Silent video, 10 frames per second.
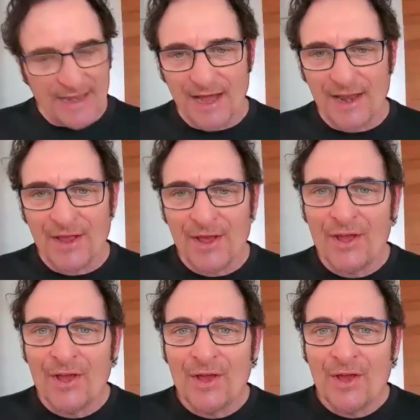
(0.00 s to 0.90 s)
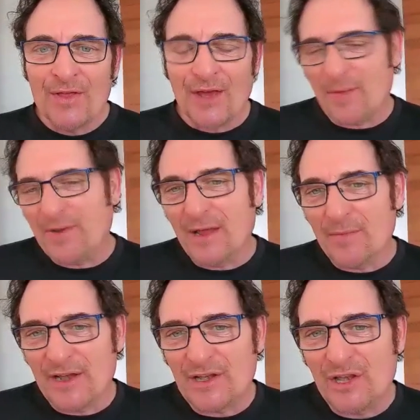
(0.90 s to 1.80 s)
done. That'll be done
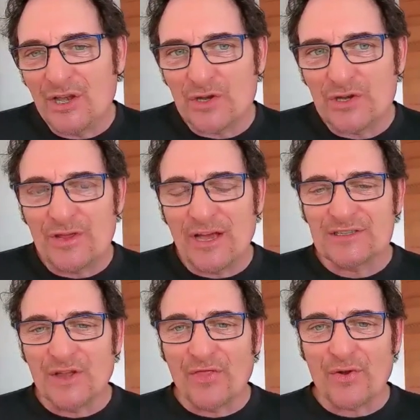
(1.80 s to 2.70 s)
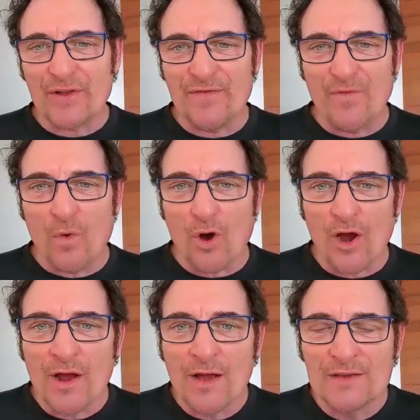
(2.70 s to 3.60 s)
by
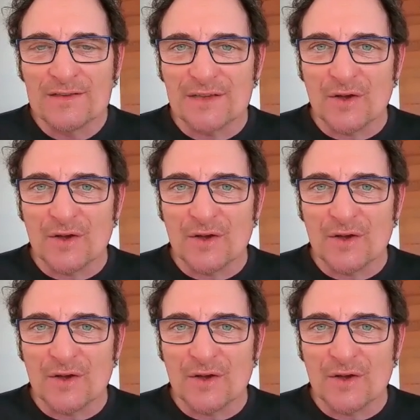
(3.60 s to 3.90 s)
2034. So,